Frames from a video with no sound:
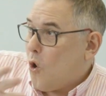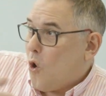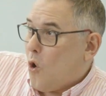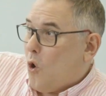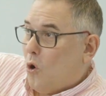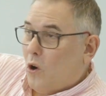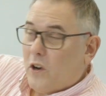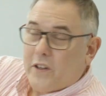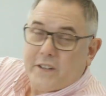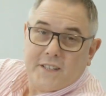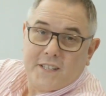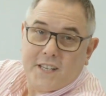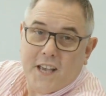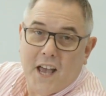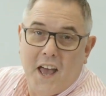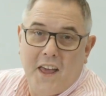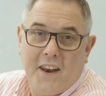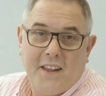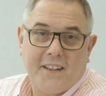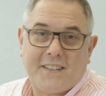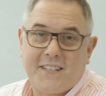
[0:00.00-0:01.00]
all
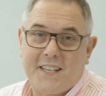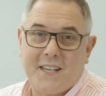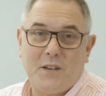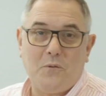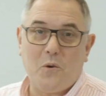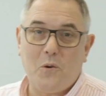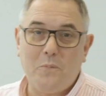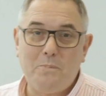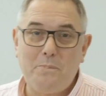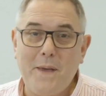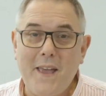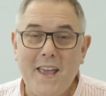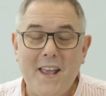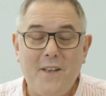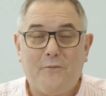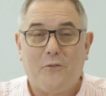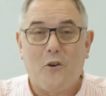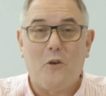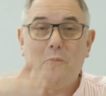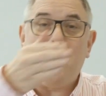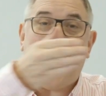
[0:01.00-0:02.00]
eternity will
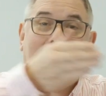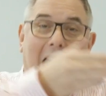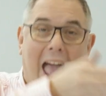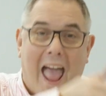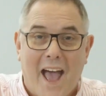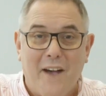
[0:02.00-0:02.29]
be from